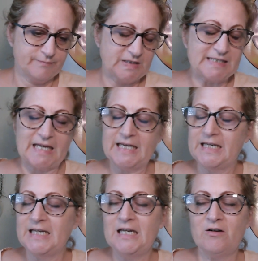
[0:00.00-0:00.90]
Because I
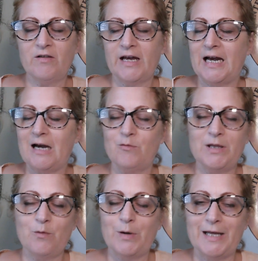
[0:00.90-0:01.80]
can hear the how
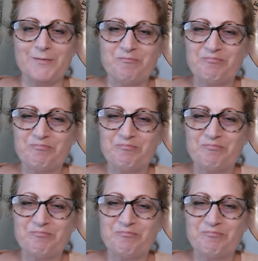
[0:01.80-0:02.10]
and the when.